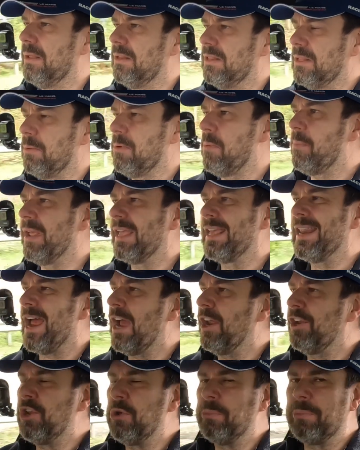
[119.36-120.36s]
they were bringing
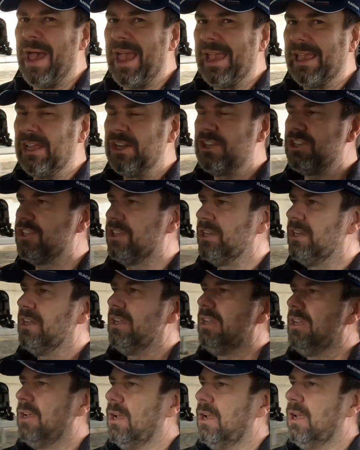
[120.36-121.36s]
out a new package,
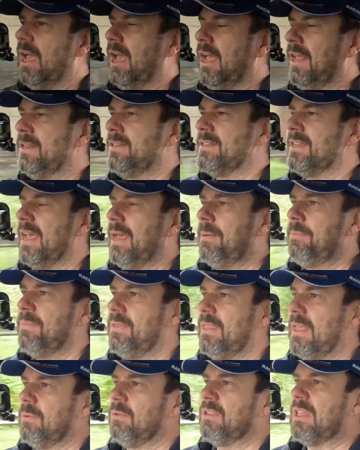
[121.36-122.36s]
and
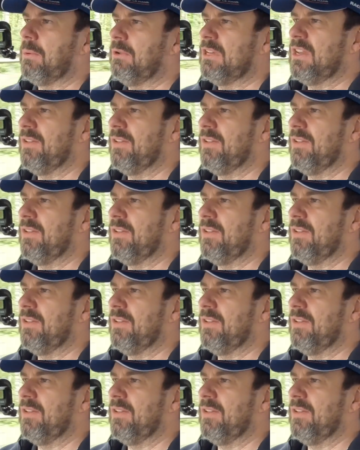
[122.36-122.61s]
they were